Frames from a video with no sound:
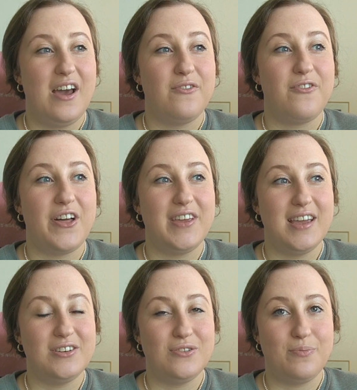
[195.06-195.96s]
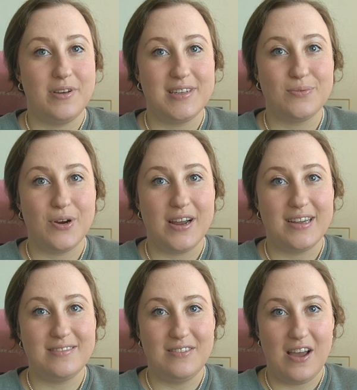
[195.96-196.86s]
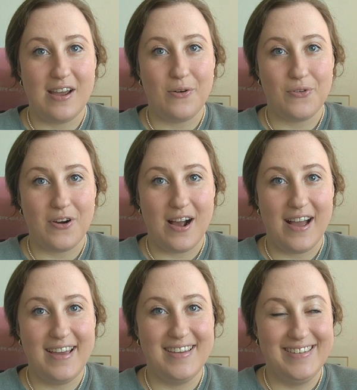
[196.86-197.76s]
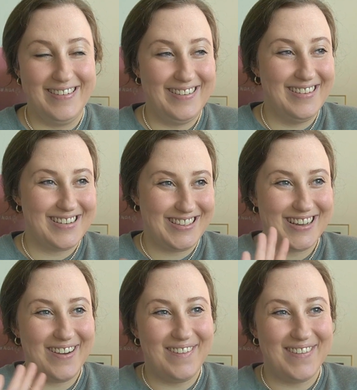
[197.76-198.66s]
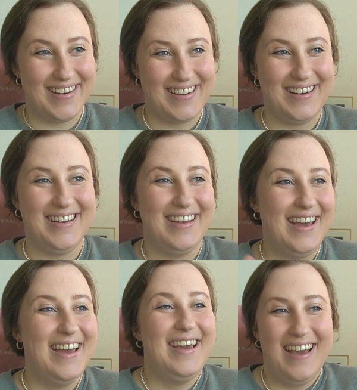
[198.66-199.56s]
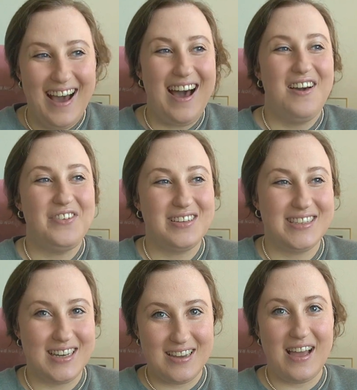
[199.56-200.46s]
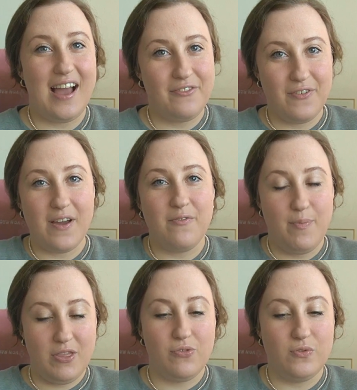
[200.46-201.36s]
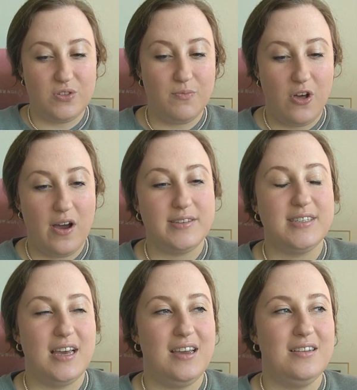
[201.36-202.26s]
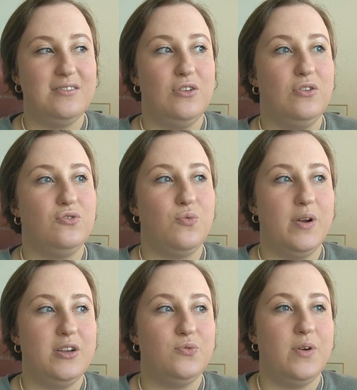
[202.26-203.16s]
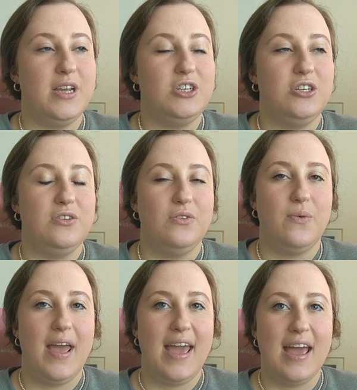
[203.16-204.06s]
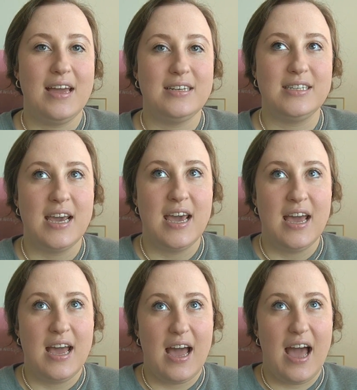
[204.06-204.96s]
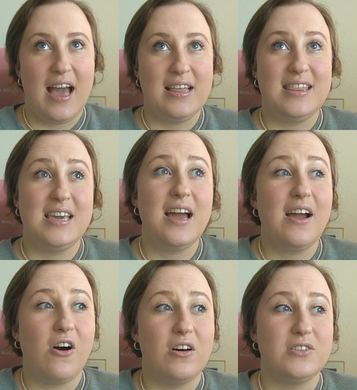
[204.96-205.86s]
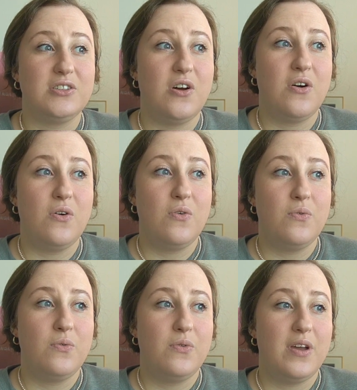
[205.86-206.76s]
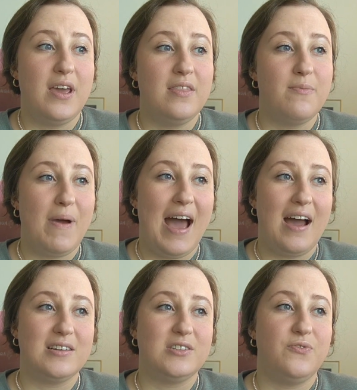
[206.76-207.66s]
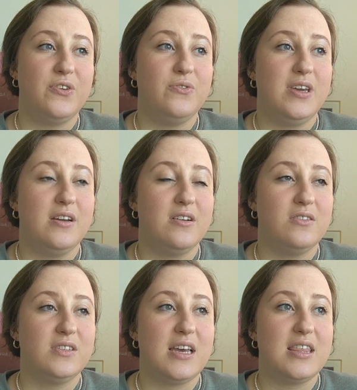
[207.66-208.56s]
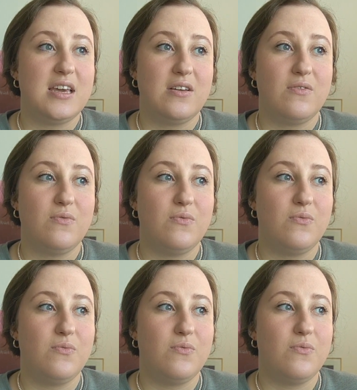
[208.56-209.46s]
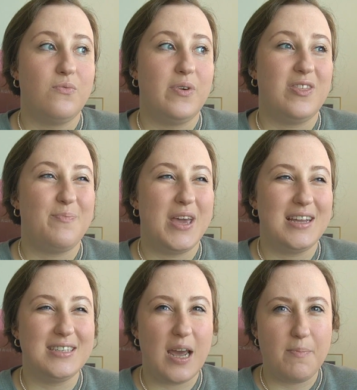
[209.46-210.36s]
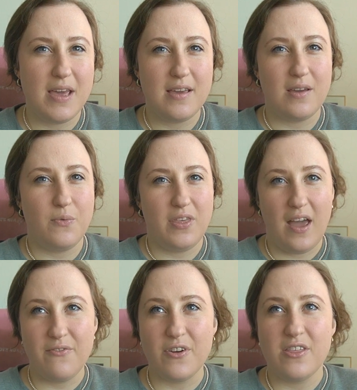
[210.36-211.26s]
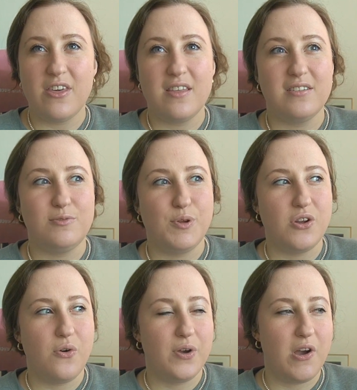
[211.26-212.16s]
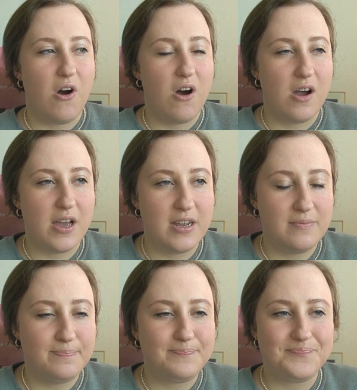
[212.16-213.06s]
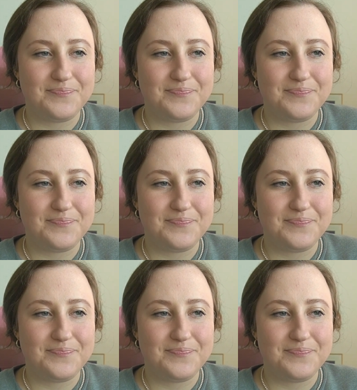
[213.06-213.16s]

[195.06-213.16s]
I'm finally getting to a place where I, I don't cry. so we're gonna, obviously I've, I've been through some loss in 2022 and I think I also, in the past few years, I think with the pandemic and with everything that's been going on,